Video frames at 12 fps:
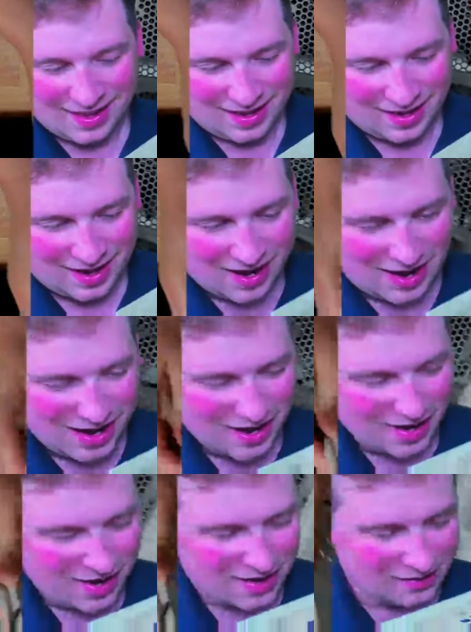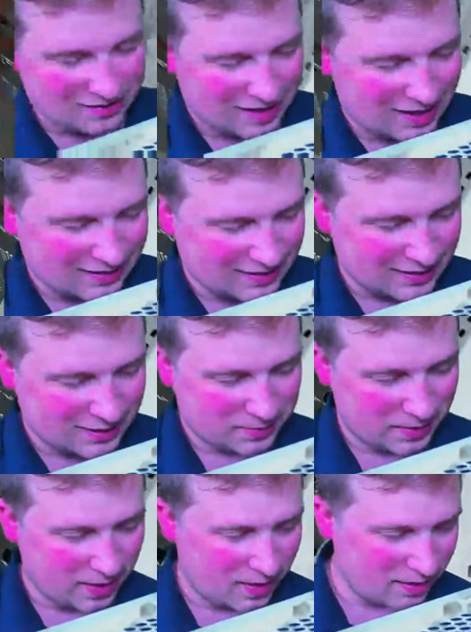oh, lessons
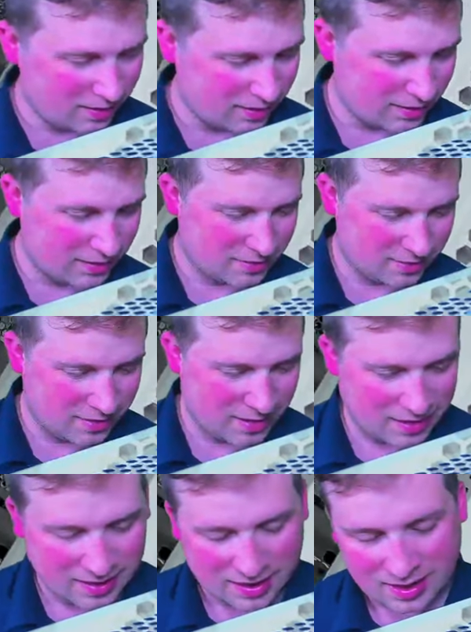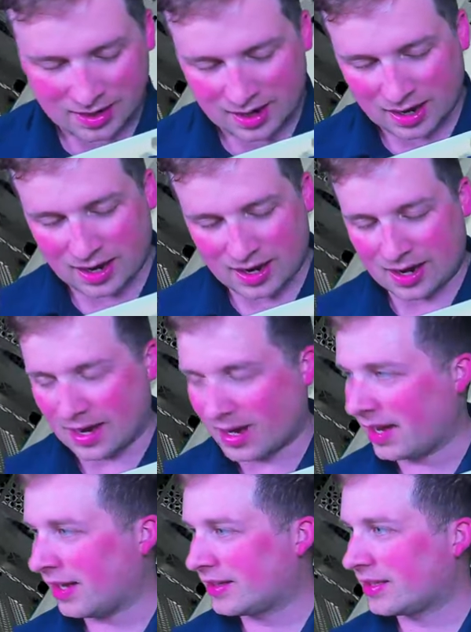we all learn.
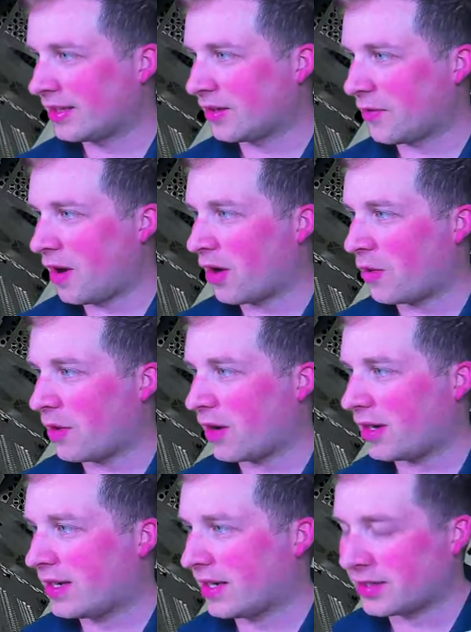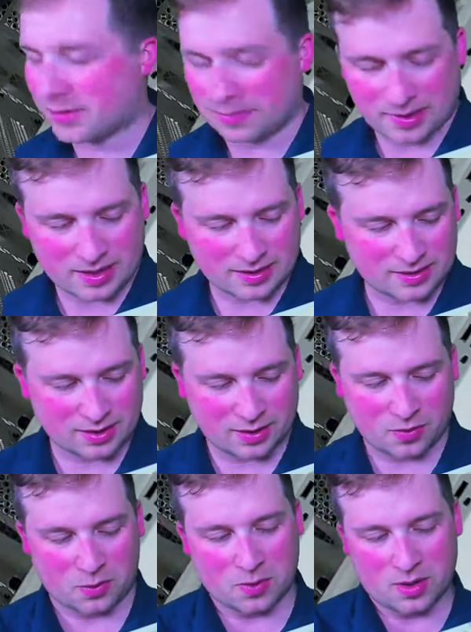Uh, it's in the wrong orientation because the
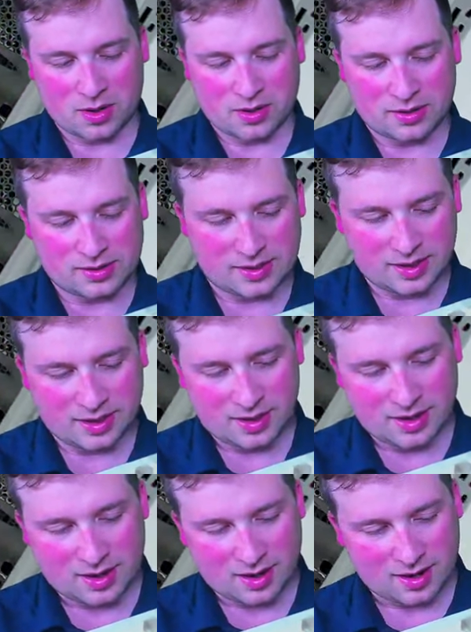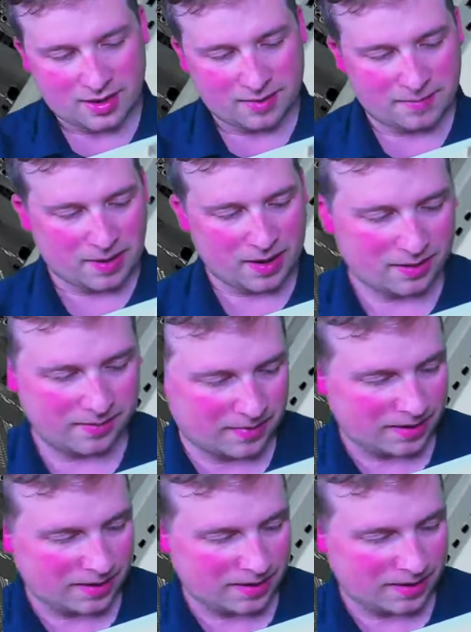cords on the bottom.